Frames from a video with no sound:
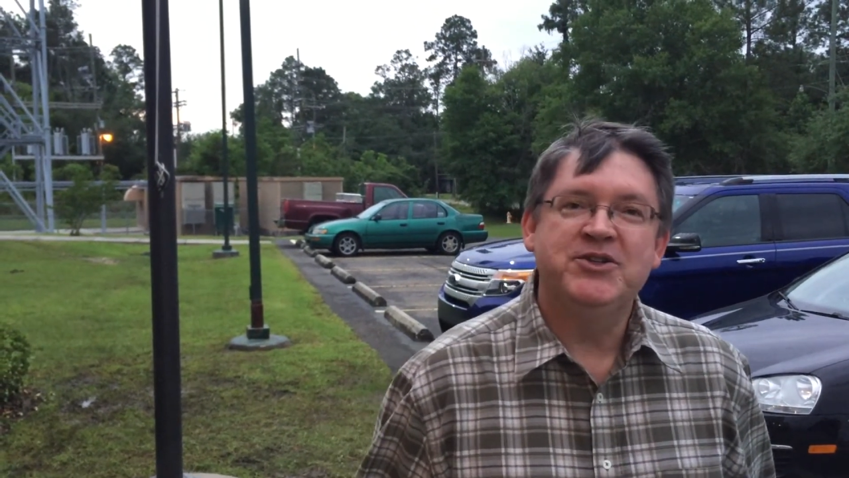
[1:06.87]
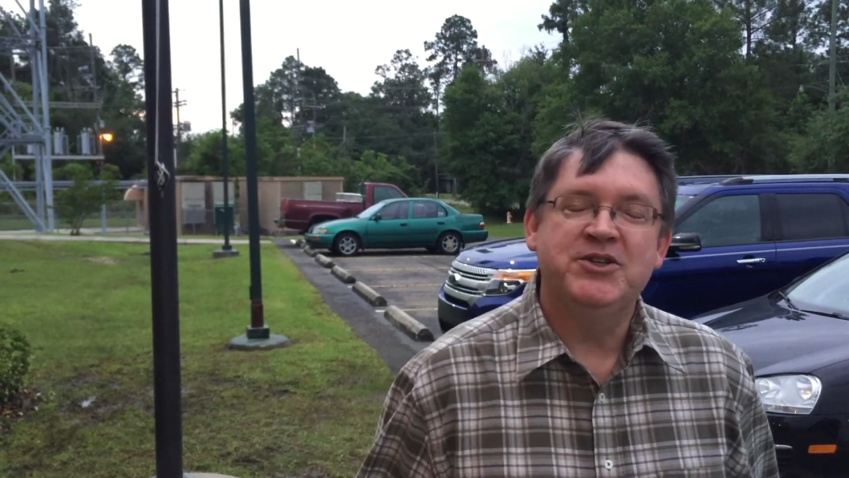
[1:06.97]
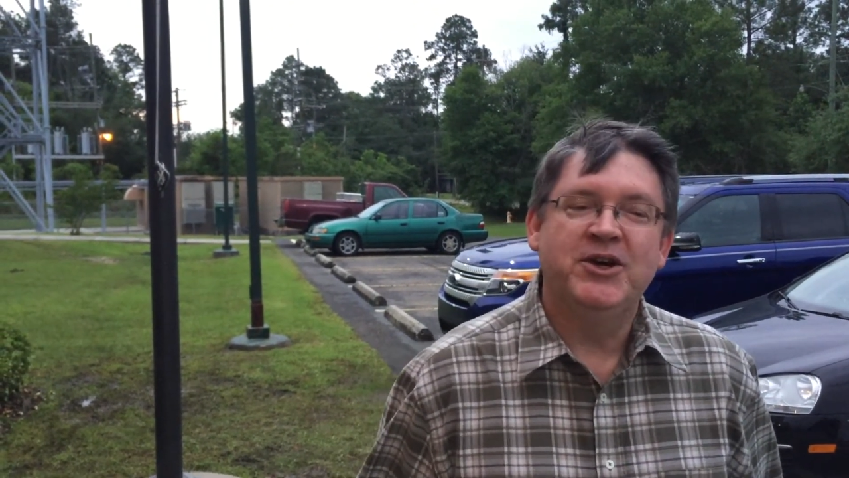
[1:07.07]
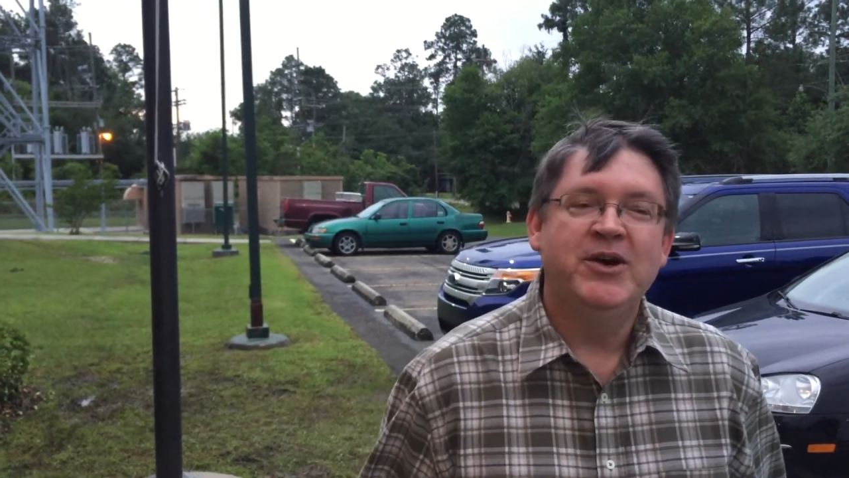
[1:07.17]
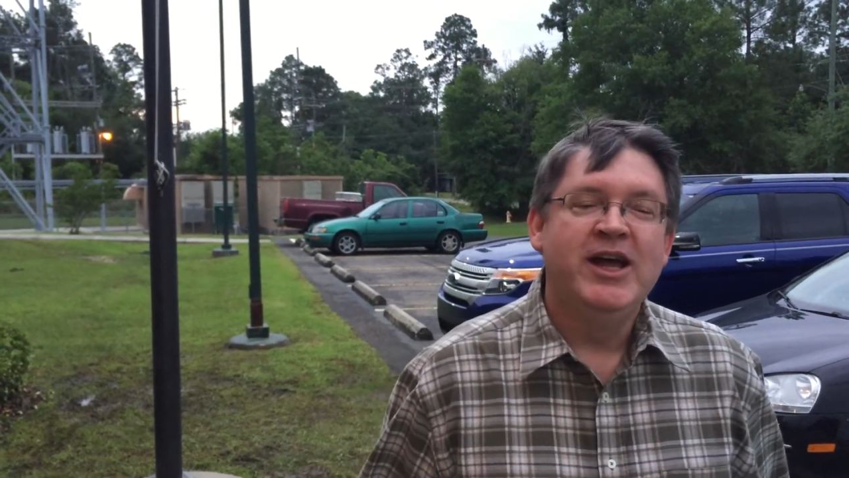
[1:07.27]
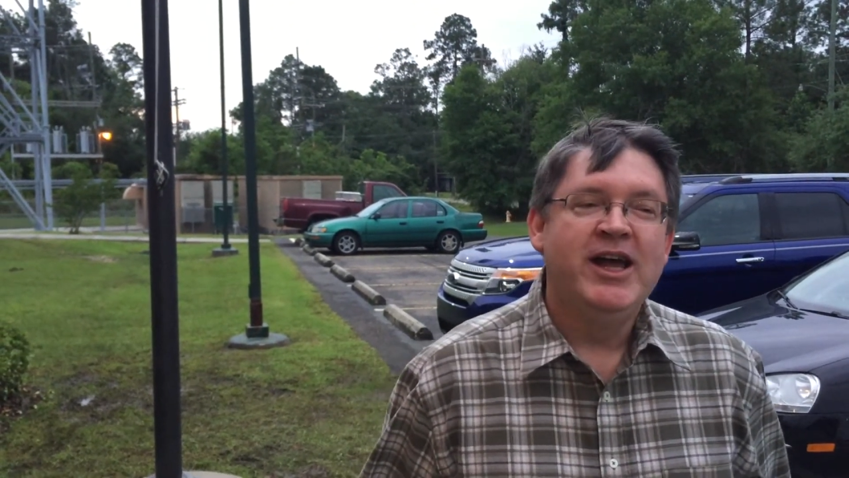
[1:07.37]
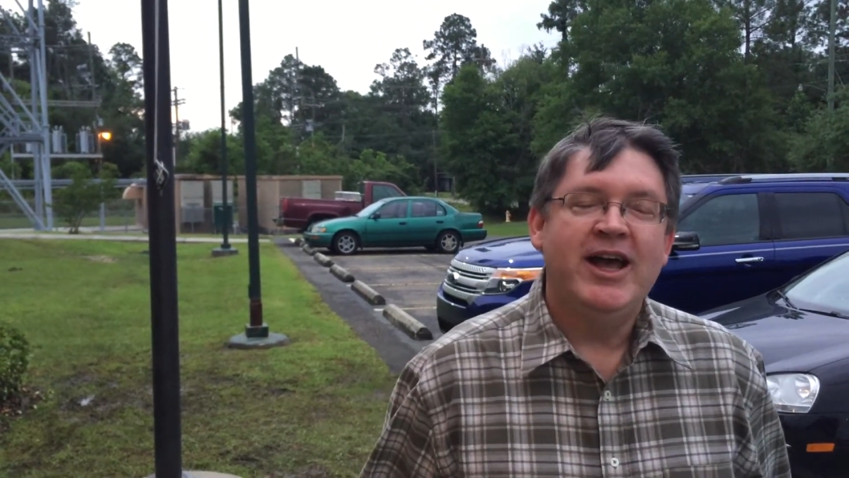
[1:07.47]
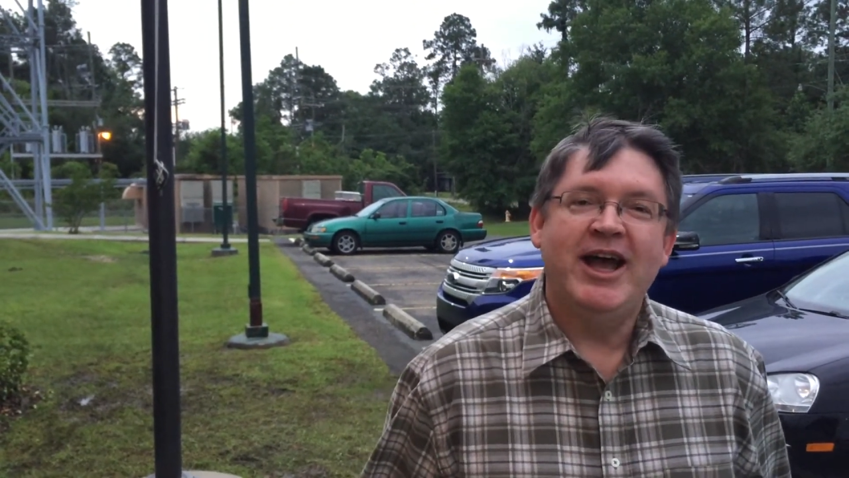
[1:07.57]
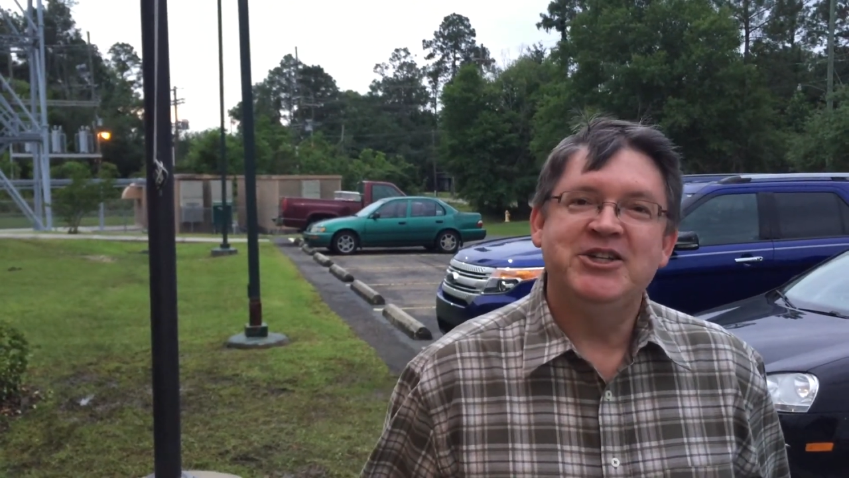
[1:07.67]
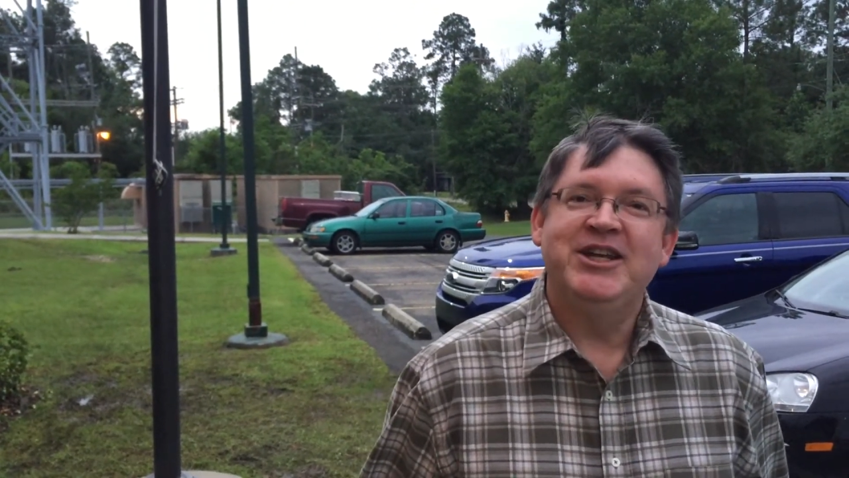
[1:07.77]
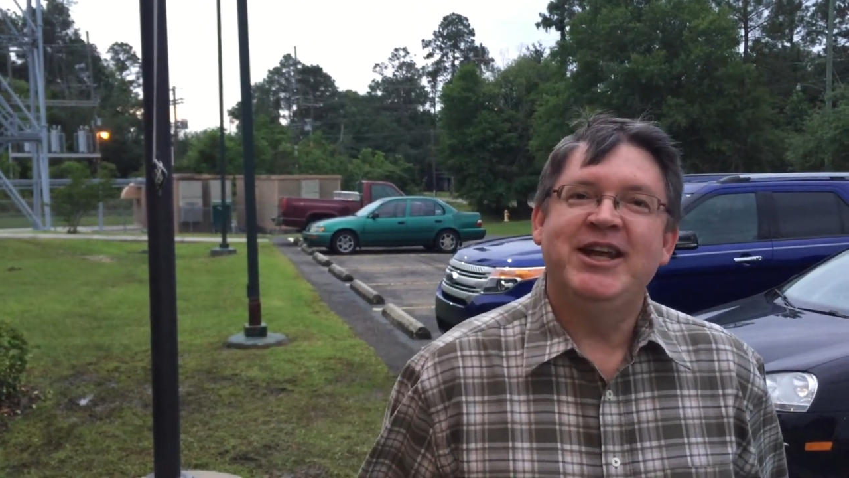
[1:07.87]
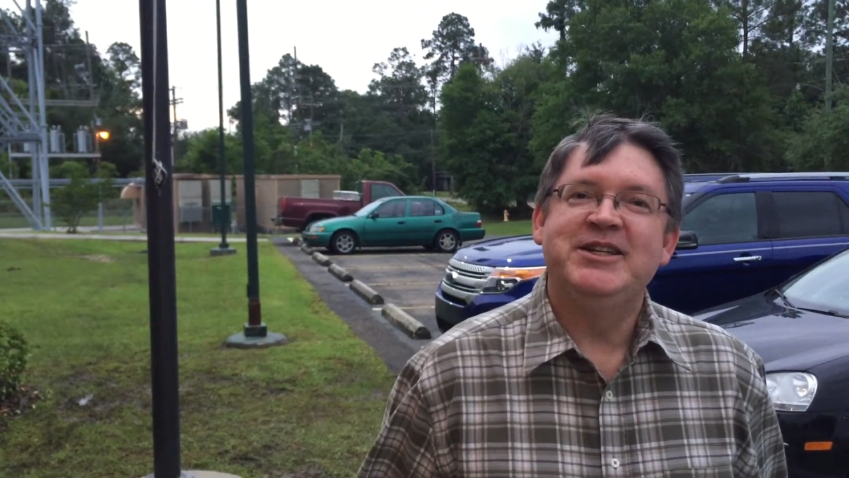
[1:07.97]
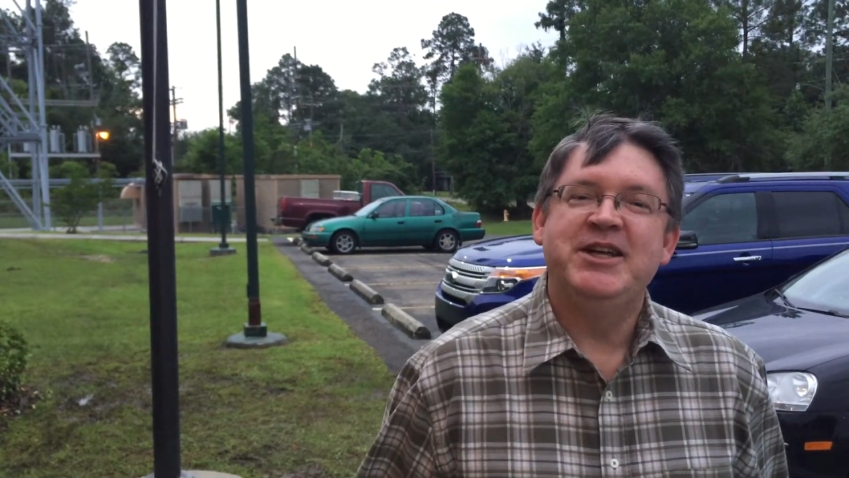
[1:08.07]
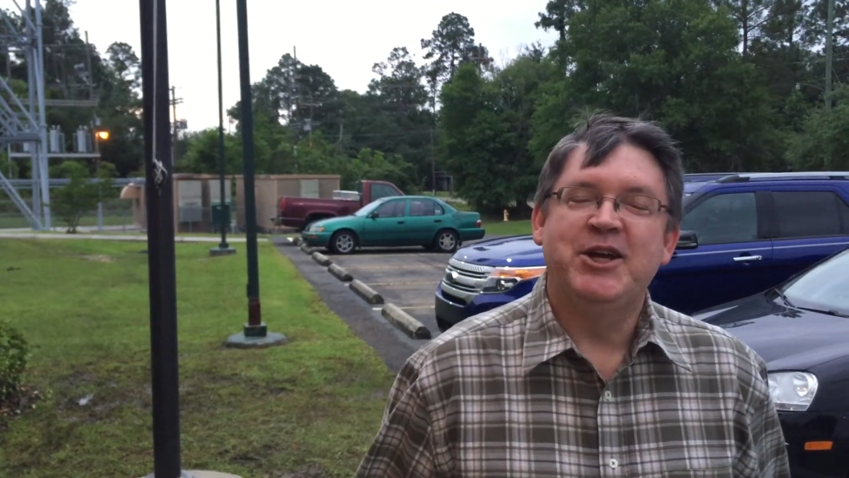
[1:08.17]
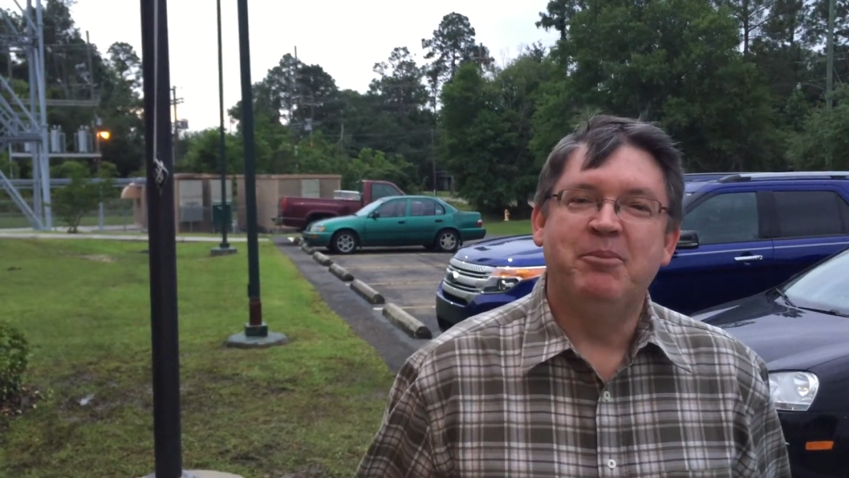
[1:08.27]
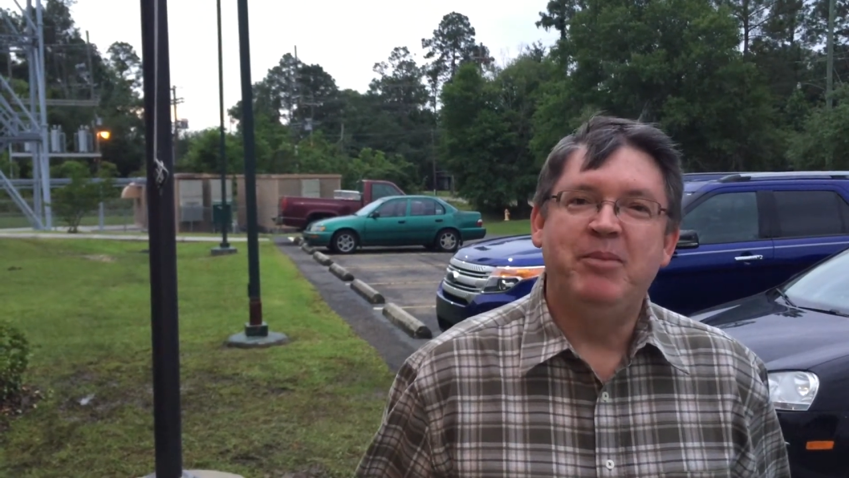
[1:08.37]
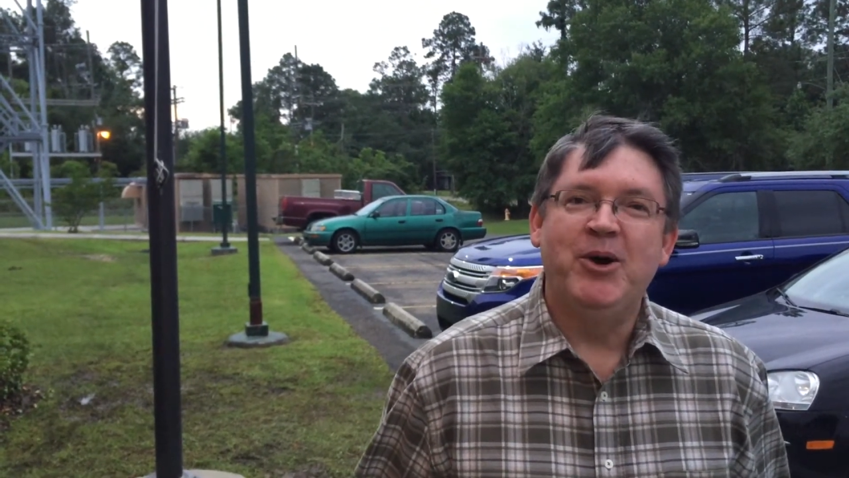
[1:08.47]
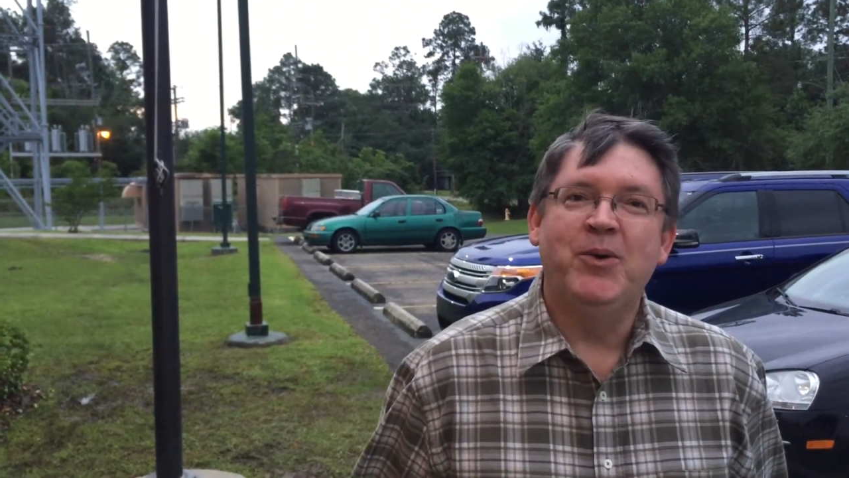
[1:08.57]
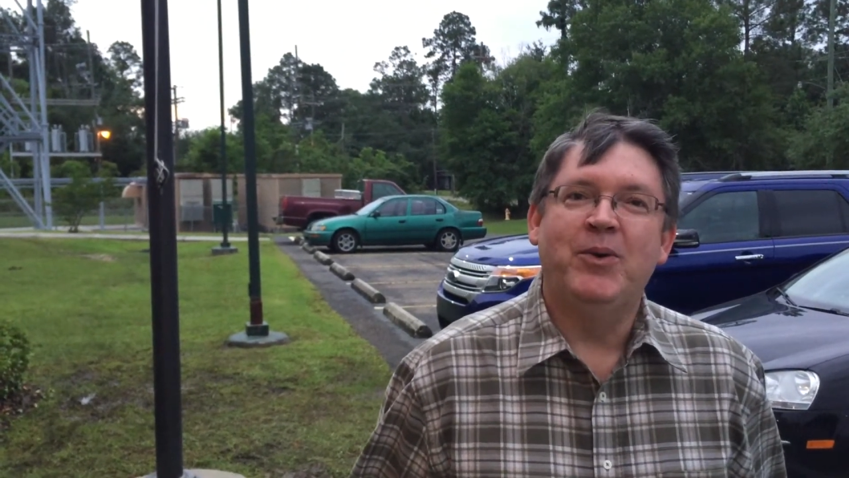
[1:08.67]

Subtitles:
So I actually had to take a boat